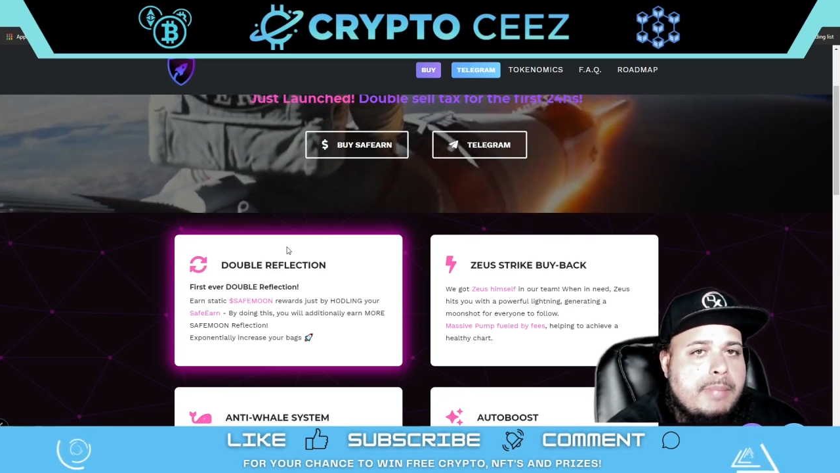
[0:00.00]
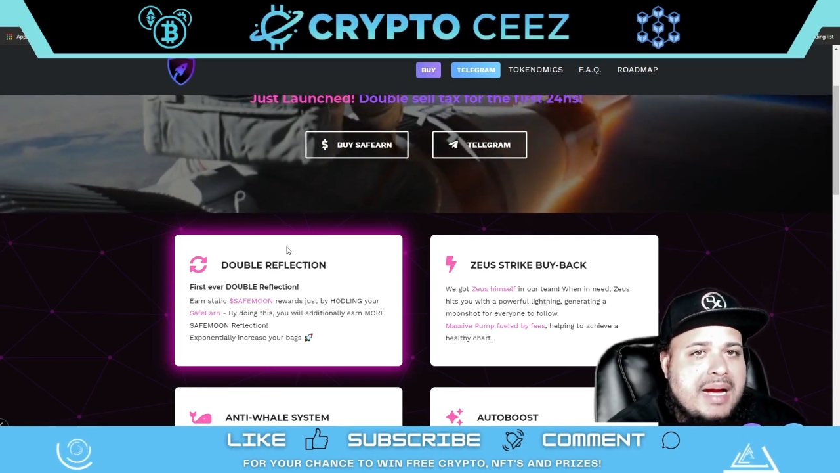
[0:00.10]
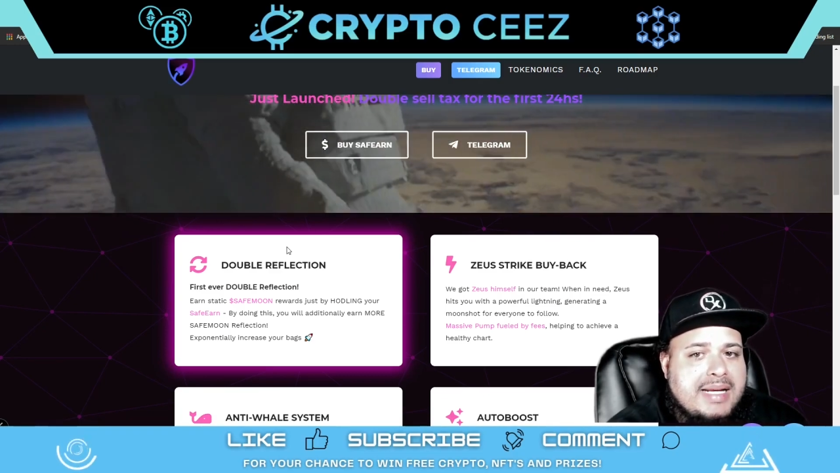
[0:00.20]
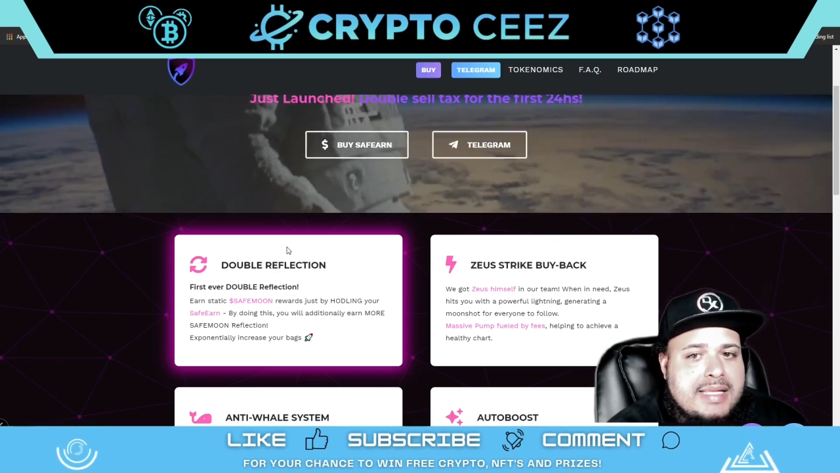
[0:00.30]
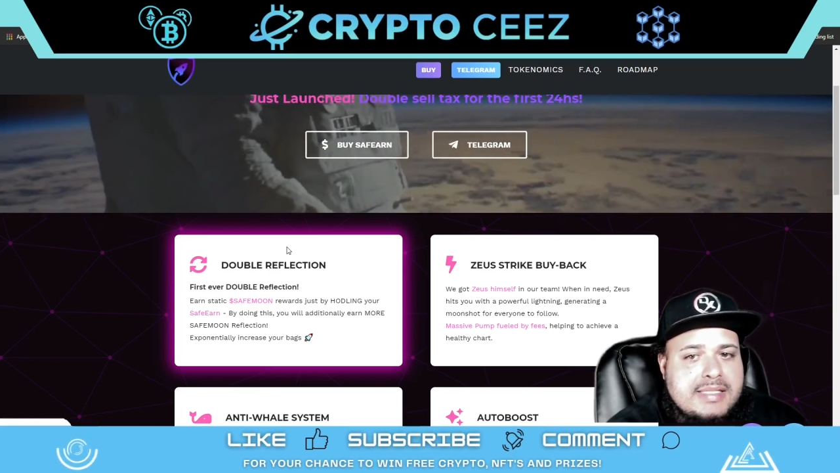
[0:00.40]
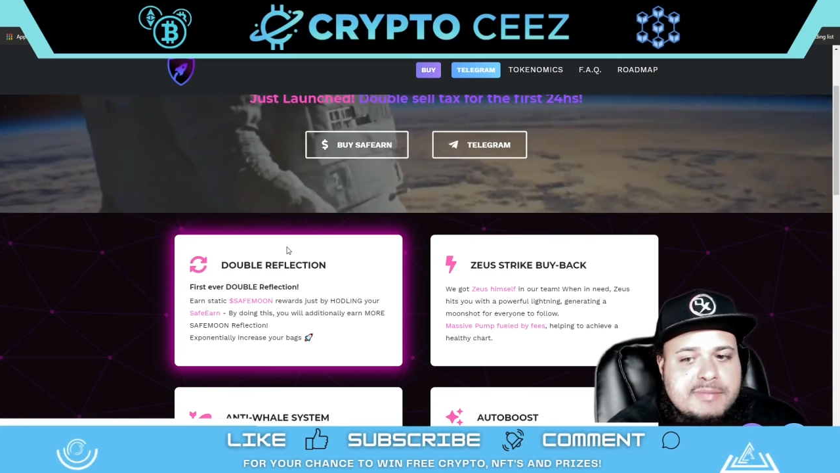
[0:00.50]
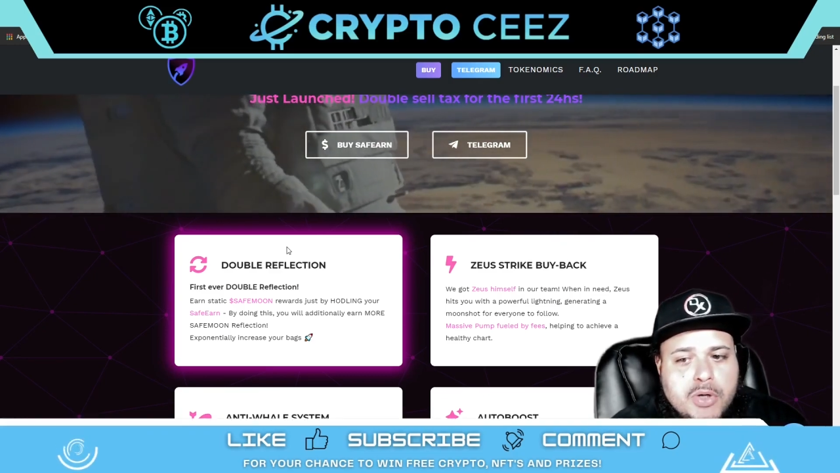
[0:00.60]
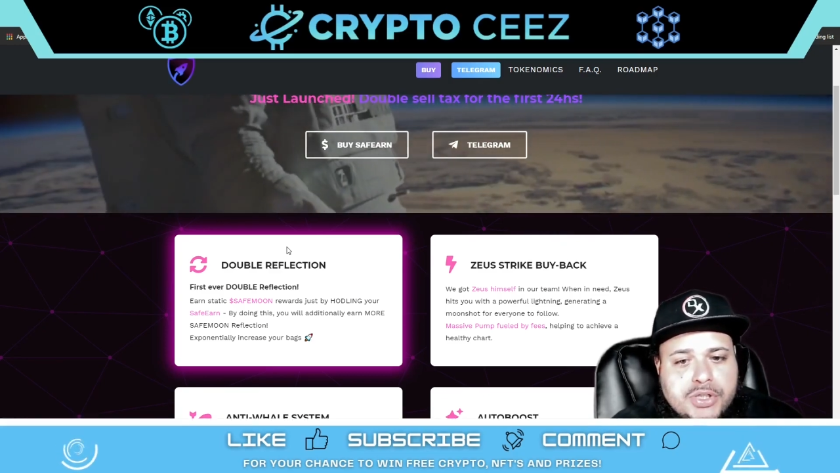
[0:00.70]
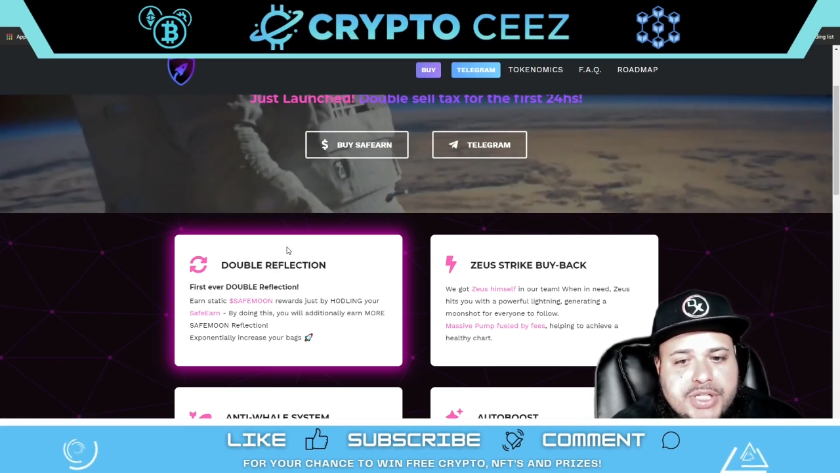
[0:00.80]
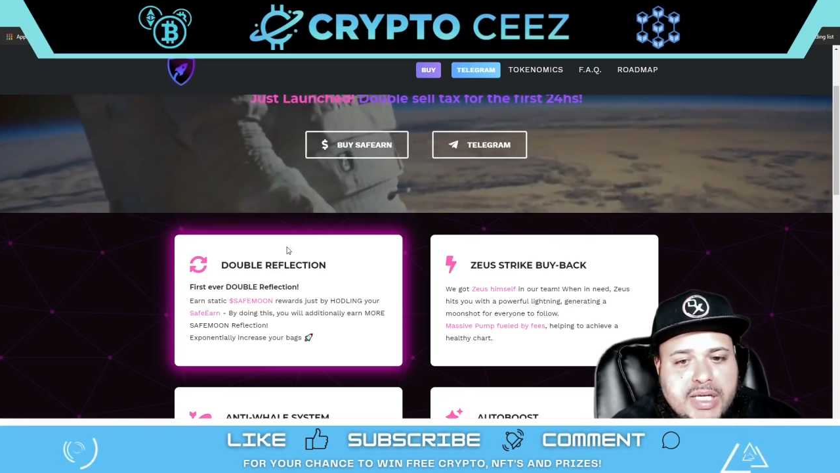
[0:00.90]
Binance
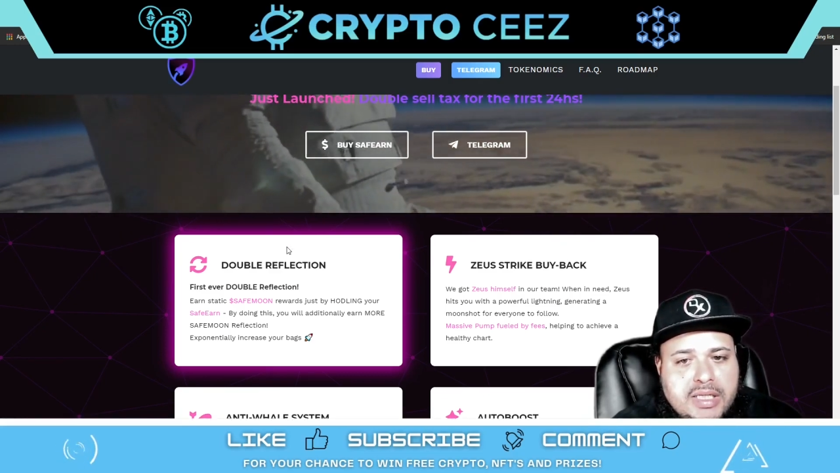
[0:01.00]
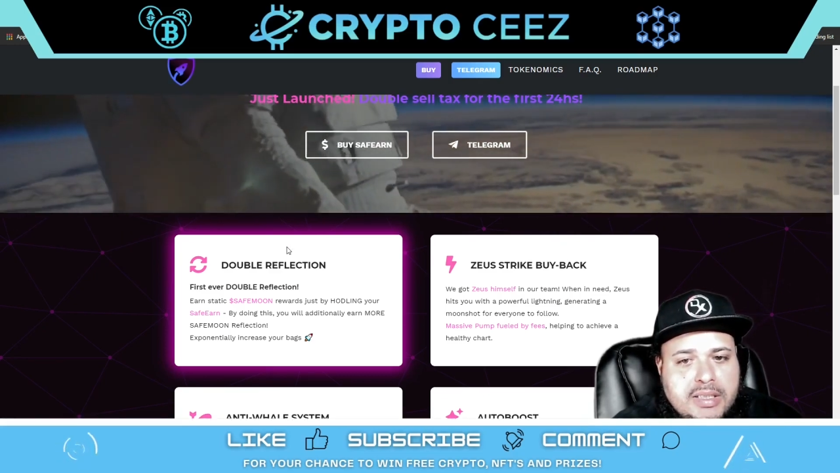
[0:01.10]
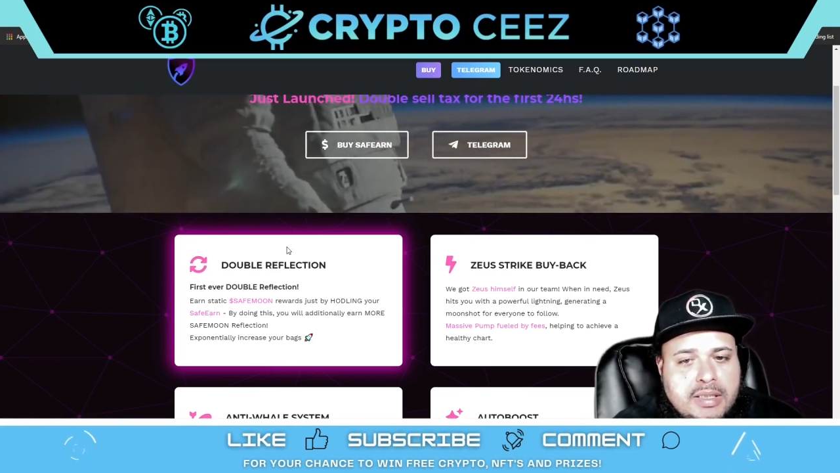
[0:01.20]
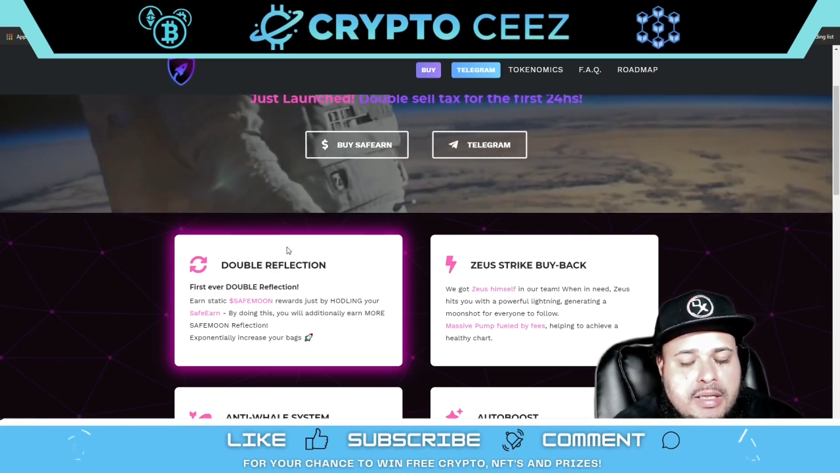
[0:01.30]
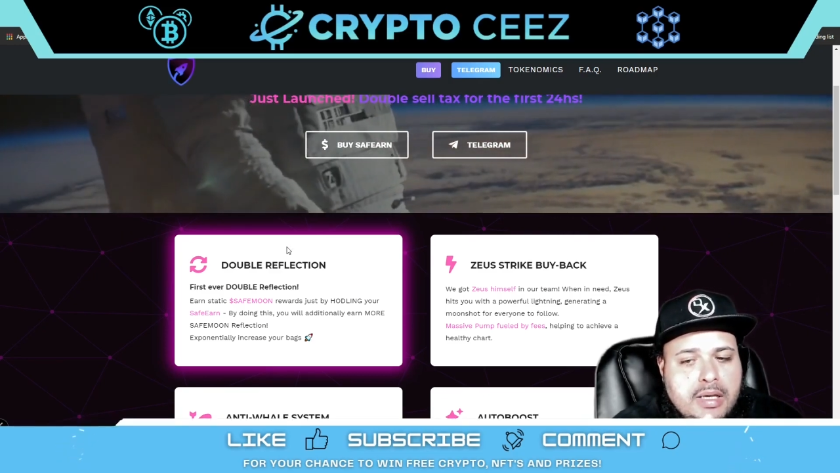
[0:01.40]
Smart Chain,